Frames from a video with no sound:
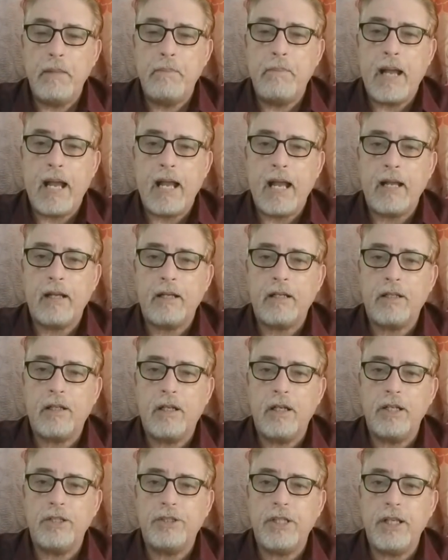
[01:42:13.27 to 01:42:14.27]
Be
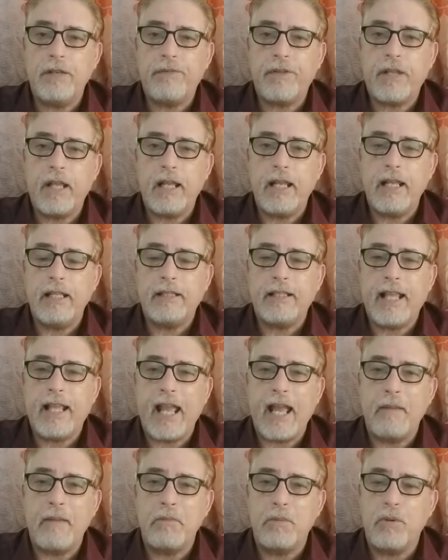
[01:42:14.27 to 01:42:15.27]
back. Going to see if we can
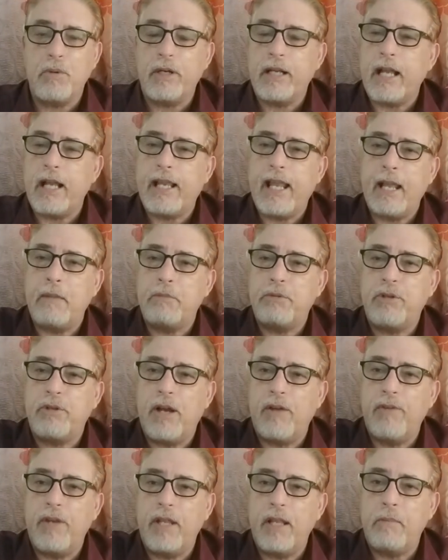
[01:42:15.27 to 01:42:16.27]
get the cam to work. That
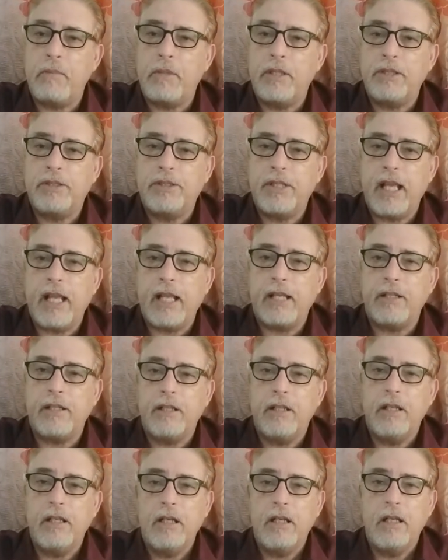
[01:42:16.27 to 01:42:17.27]
cam's driving him
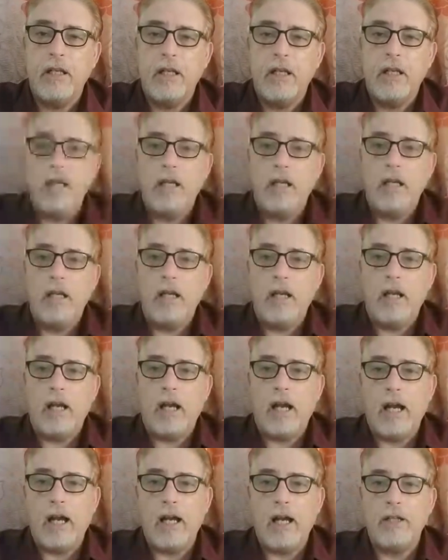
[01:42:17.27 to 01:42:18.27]
insane.
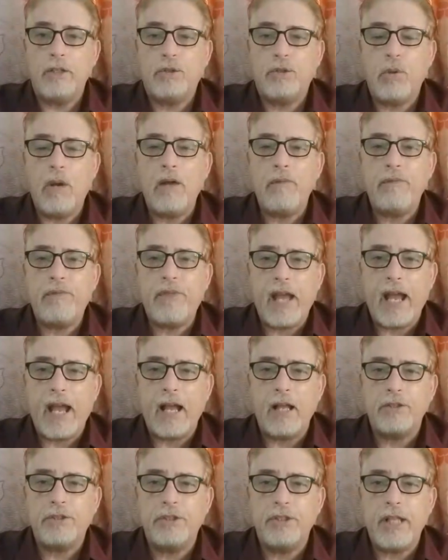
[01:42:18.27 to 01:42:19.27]

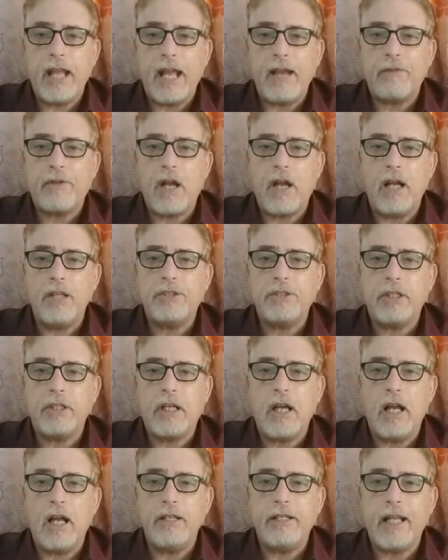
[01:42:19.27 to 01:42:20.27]
12,000 to have
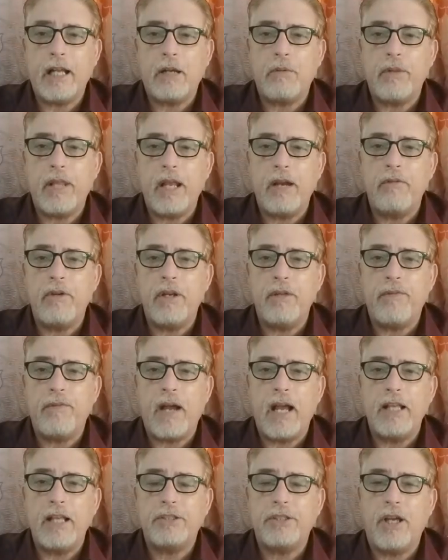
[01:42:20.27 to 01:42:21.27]
constant contact with every
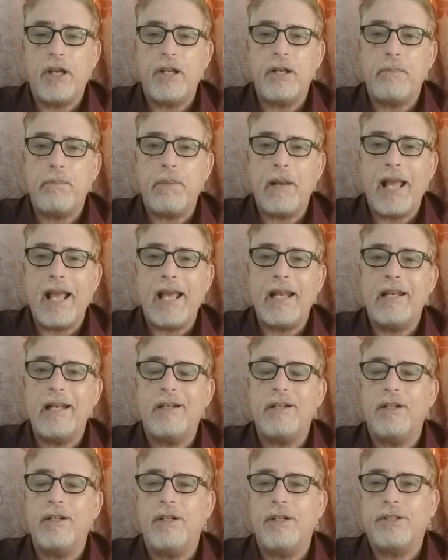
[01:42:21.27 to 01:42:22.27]
device on a
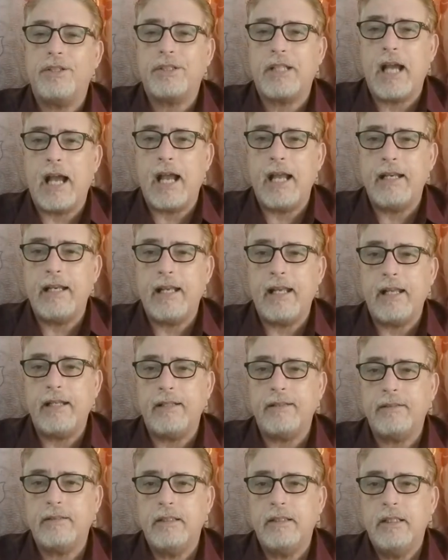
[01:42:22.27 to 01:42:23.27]
planet Earth.
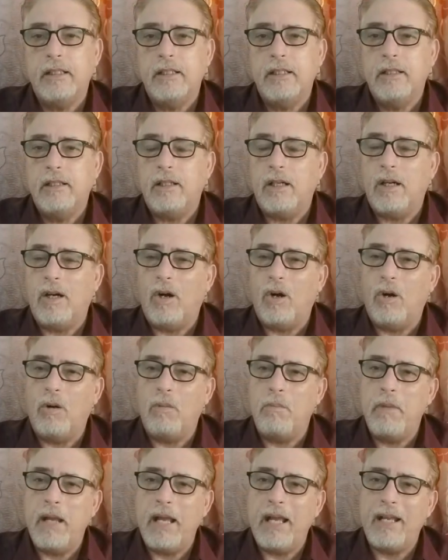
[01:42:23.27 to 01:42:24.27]
Skynet.
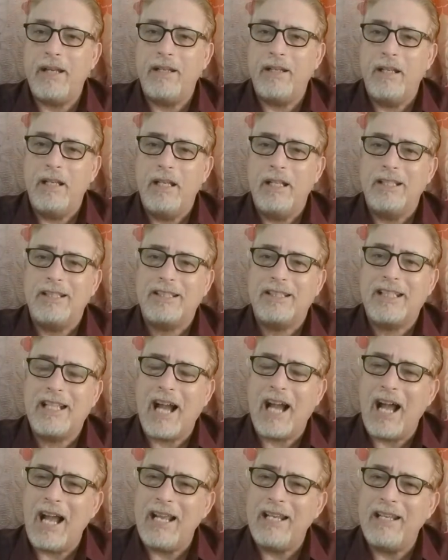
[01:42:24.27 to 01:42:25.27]
Oh, man.
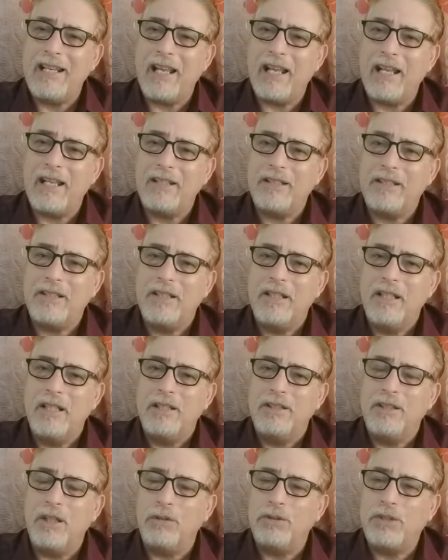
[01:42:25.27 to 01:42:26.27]
Skynet?
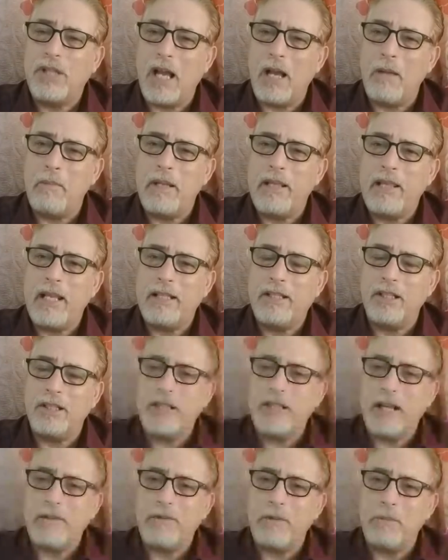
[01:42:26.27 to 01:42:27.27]
Don't tell me they took
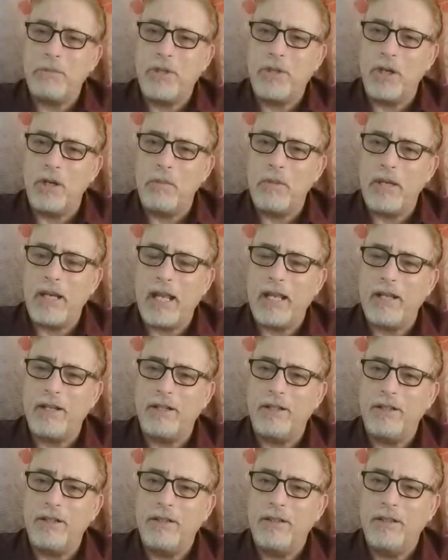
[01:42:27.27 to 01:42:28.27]
that from Terminator.